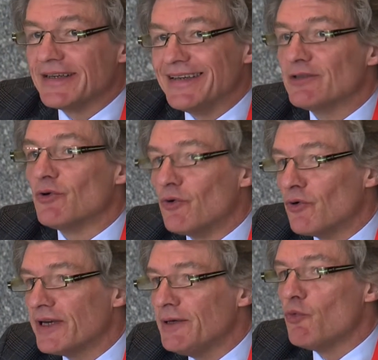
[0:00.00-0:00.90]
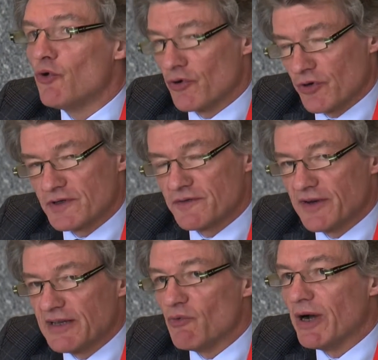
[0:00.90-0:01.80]
It only works
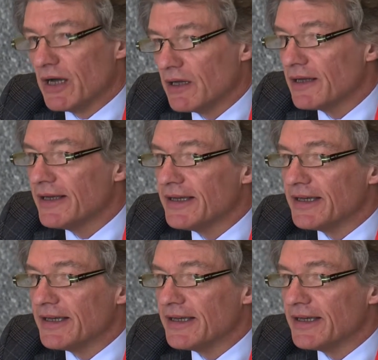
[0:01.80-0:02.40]
very well